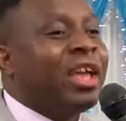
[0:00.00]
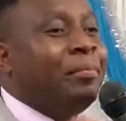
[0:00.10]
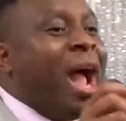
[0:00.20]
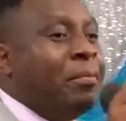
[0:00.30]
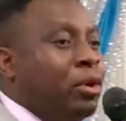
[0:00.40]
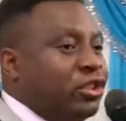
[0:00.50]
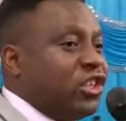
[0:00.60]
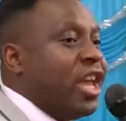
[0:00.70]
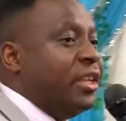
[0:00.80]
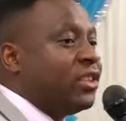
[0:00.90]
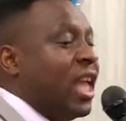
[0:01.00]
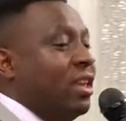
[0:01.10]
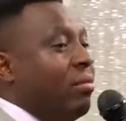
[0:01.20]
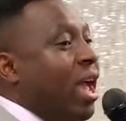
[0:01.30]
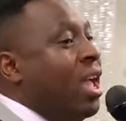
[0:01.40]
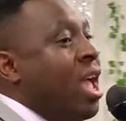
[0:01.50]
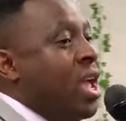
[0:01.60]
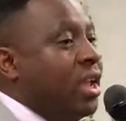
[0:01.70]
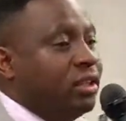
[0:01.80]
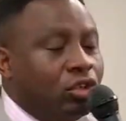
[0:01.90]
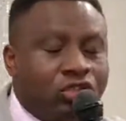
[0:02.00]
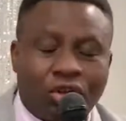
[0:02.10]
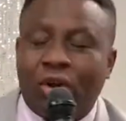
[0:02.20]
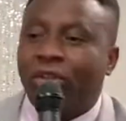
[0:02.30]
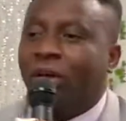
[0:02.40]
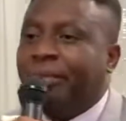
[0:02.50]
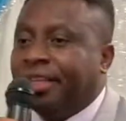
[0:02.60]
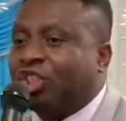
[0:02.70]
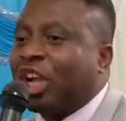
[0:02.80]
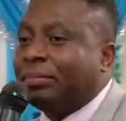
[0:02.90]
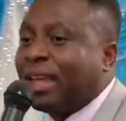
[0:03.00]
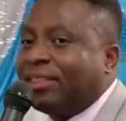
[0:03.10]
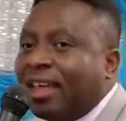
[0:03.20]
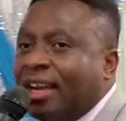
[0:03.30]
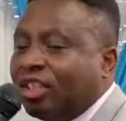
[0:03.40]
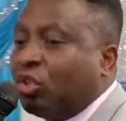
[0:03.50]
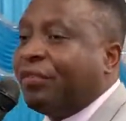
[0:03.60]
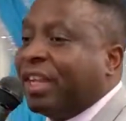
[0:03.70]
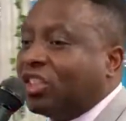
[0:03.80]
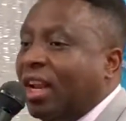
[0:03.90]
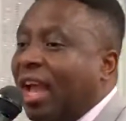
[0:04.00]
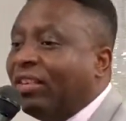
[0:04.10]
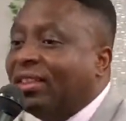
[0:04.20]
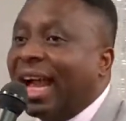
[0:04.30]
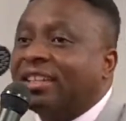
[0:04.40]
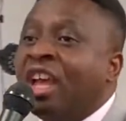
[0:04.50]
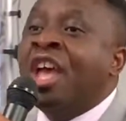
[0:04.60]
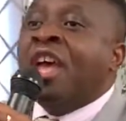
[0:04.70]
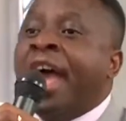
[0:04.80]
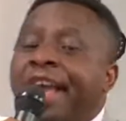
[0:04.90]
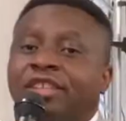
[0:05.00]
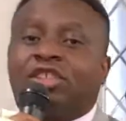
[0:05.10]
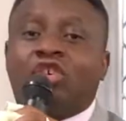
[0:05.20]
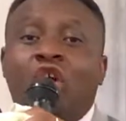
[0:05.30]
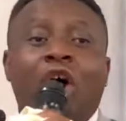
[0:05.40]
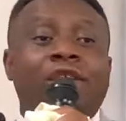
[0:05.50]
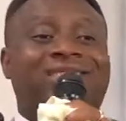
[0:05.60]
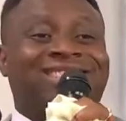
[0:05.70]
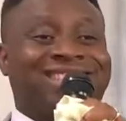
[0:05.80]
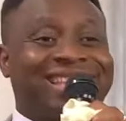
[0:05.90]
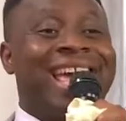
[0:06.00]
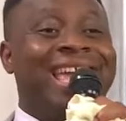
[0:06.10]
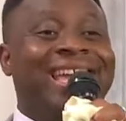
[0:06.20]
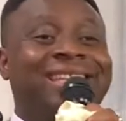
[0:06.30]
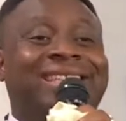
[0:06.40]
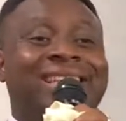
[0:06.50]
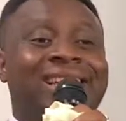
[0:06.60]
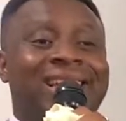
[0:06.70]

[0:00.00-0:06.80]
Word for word: the Bible says, amen, in Deuteronomy chapter 32, verse 11, that as God stayed